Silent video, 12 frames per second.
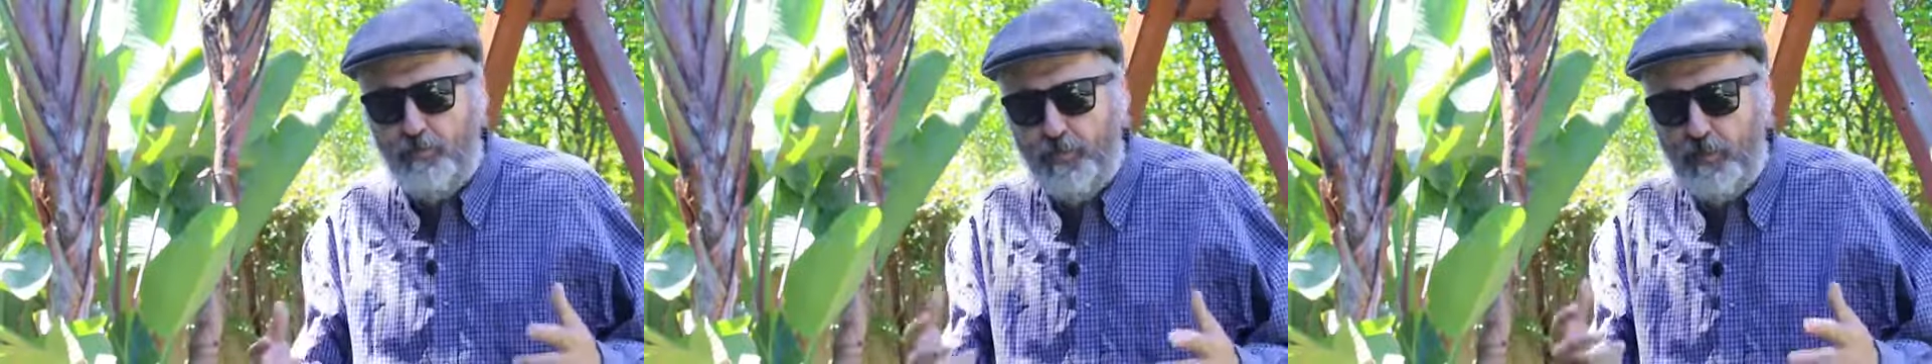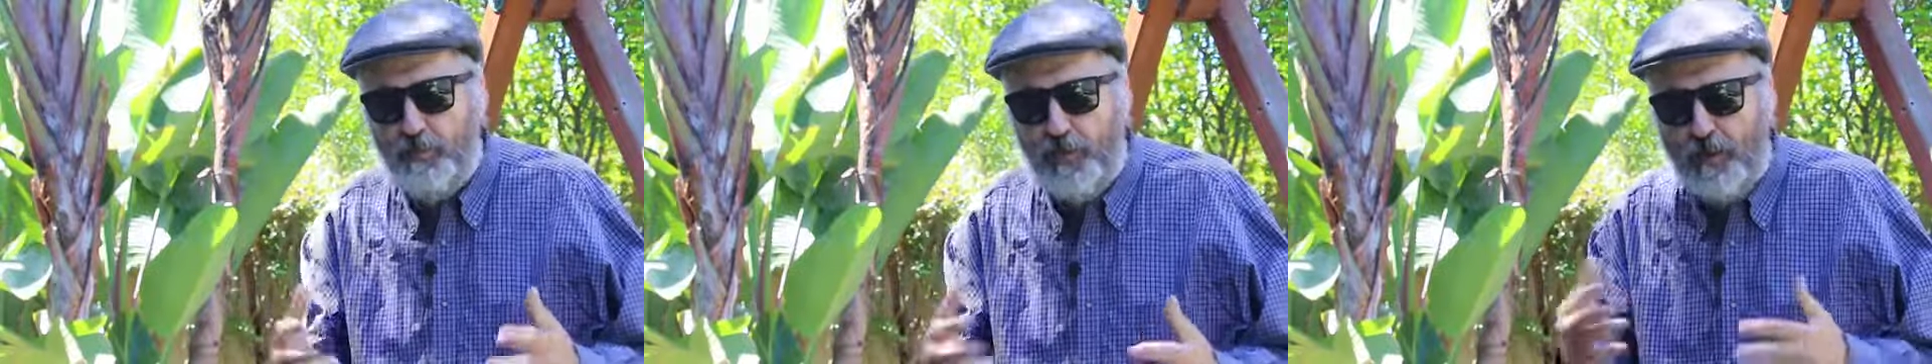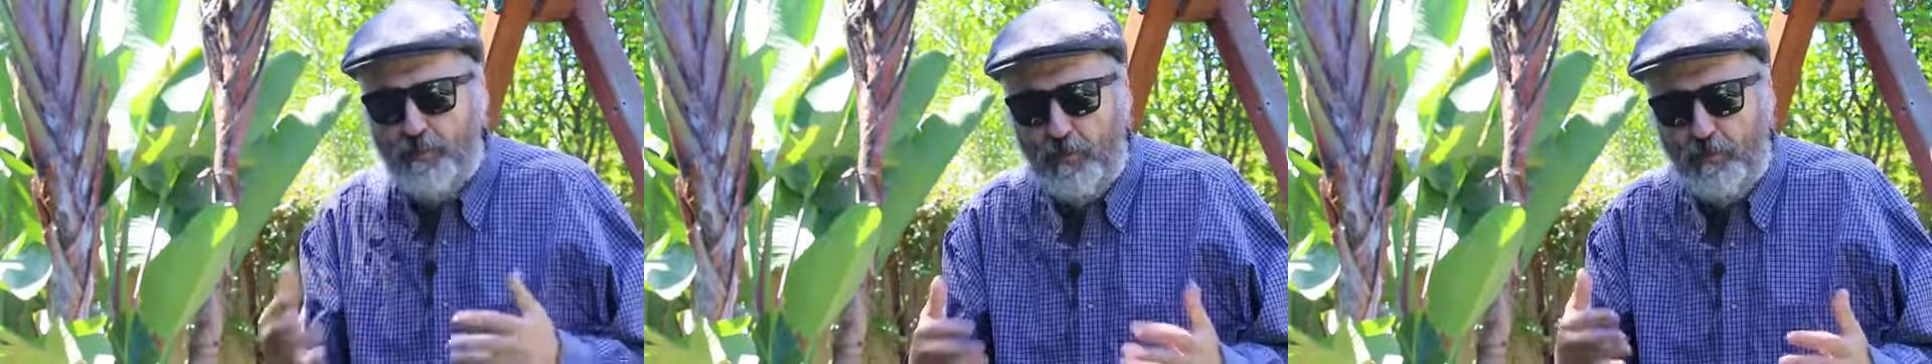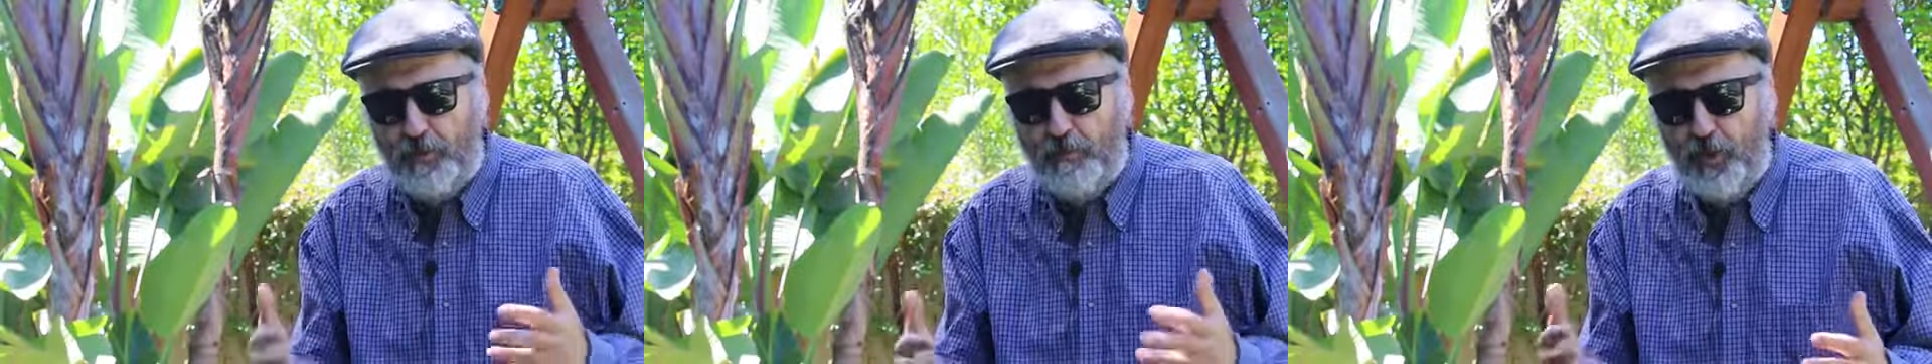black
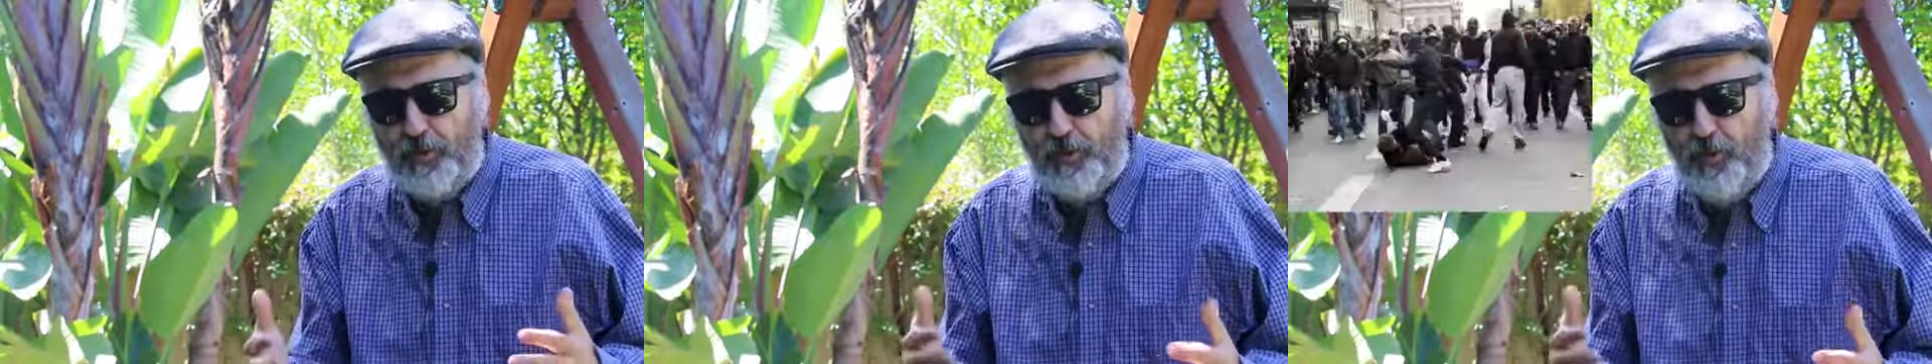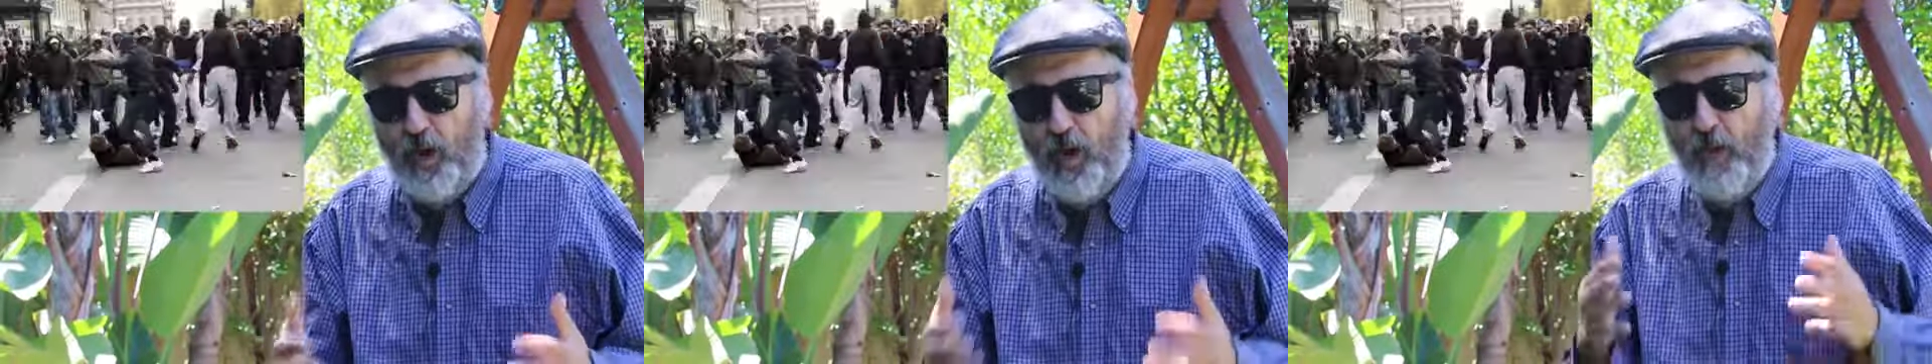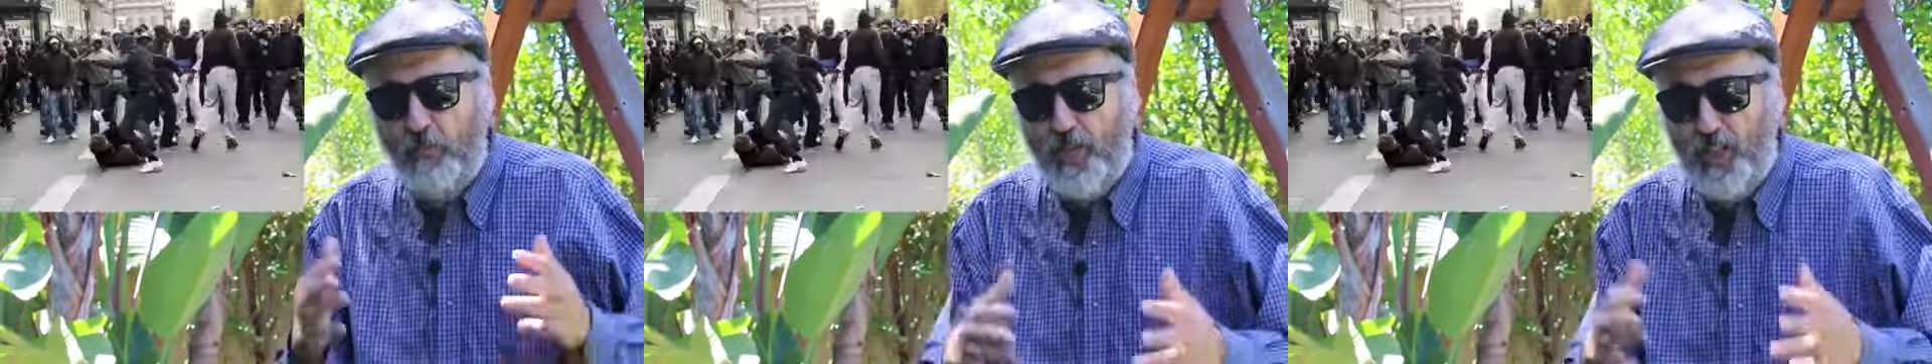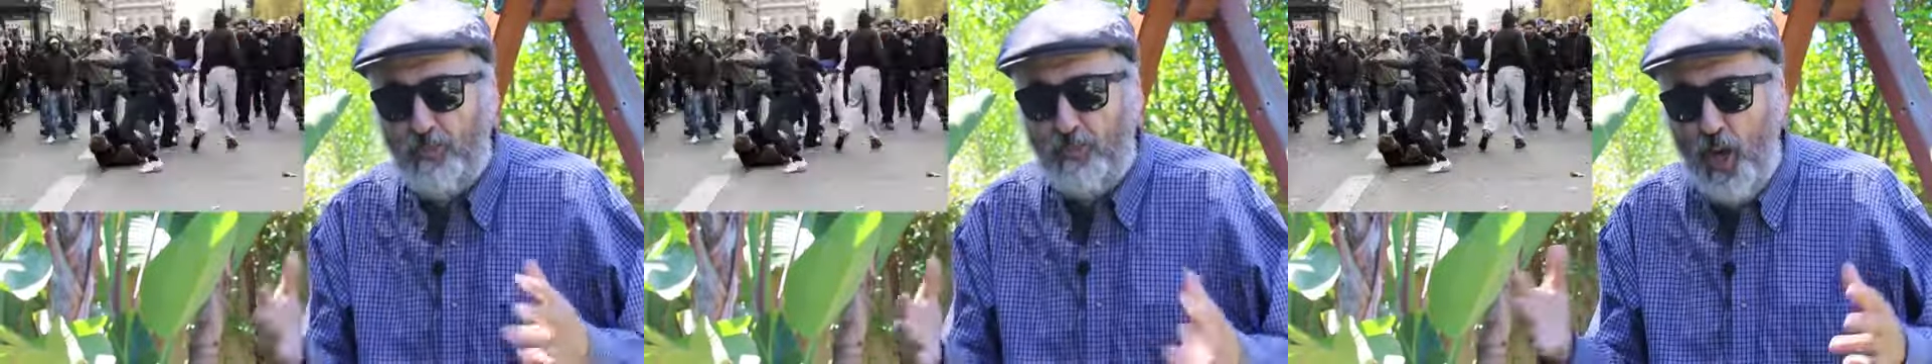people in Baltimore.
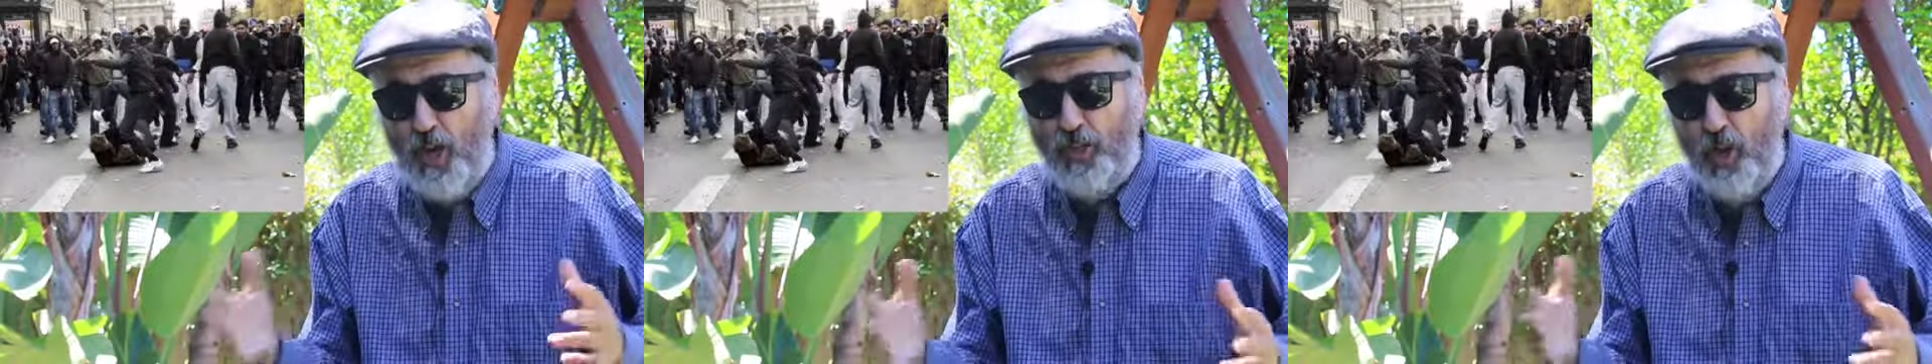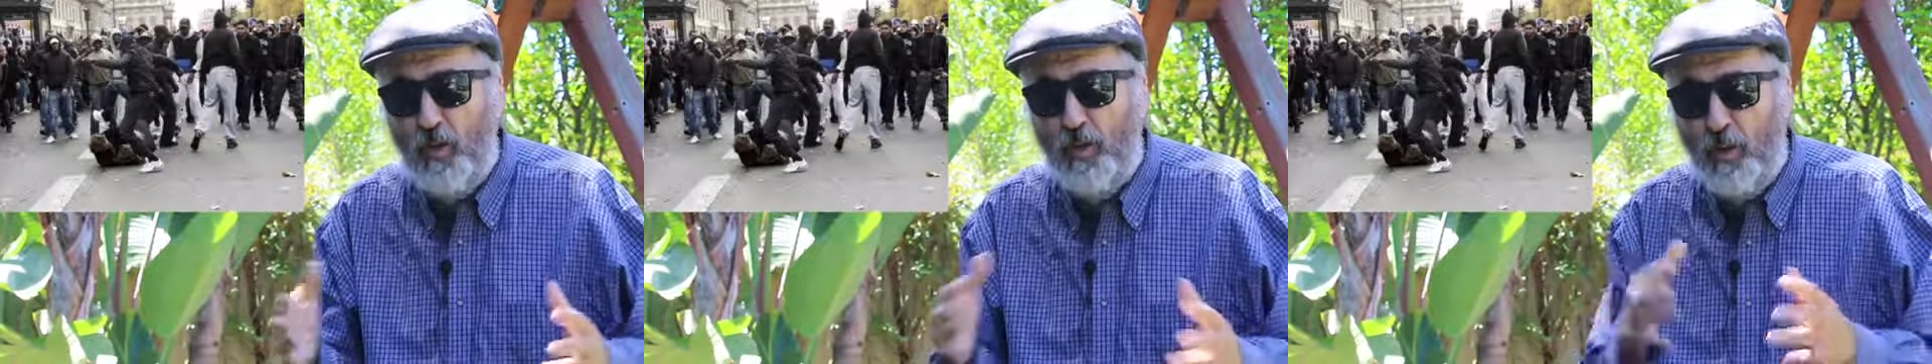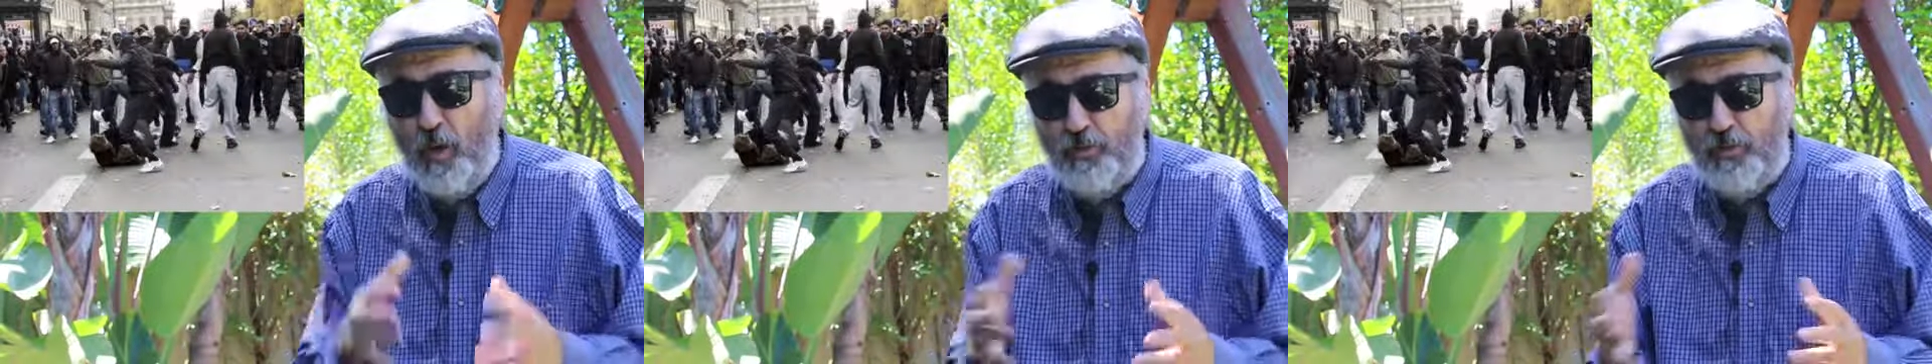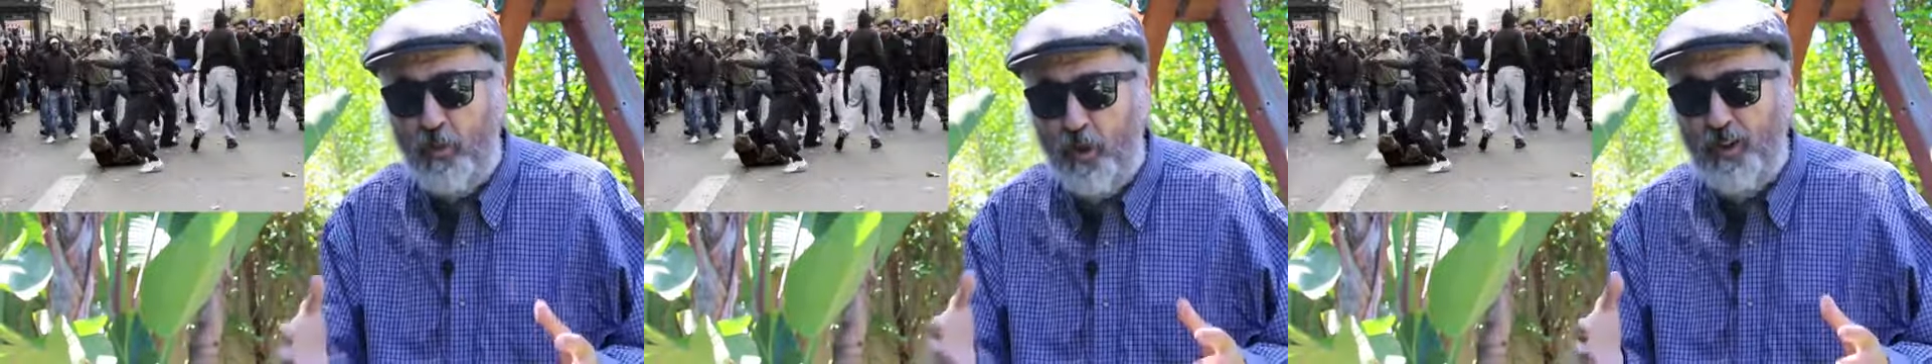Because we all know in
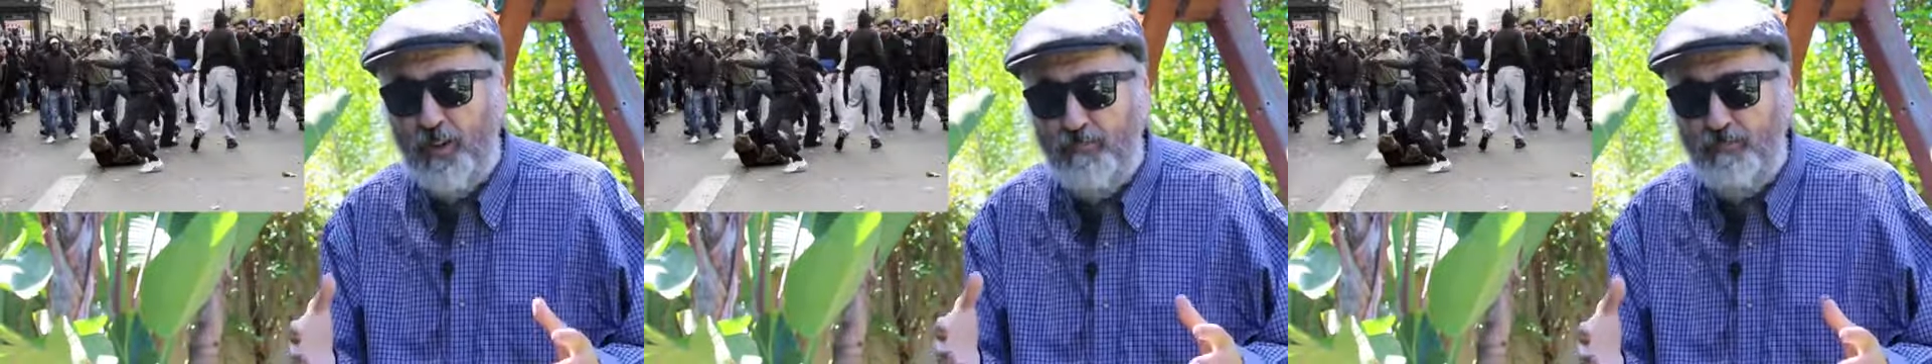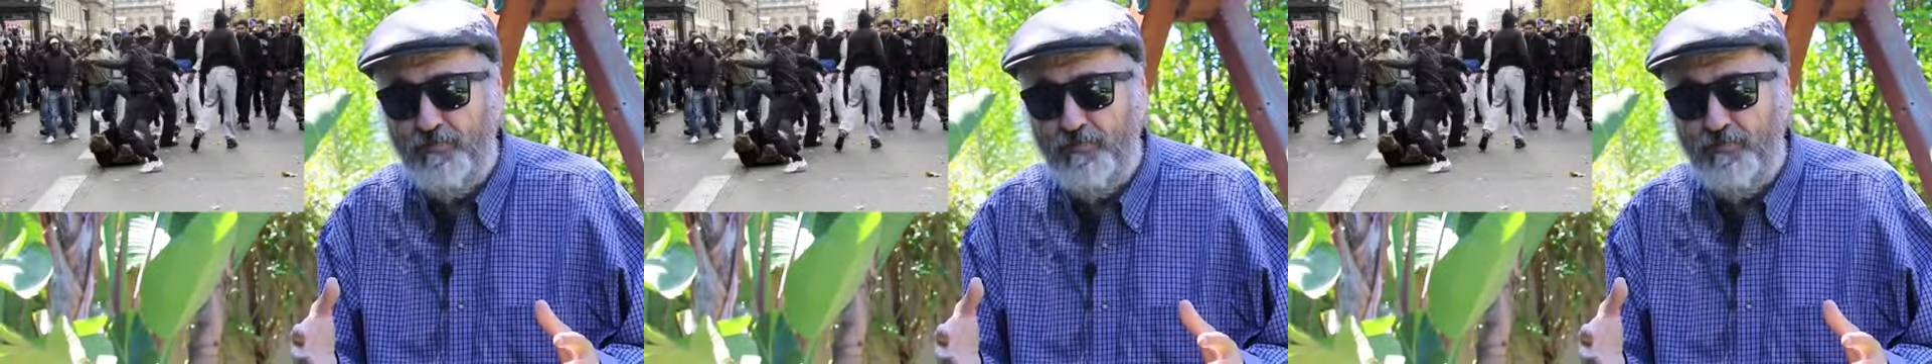Baltimore,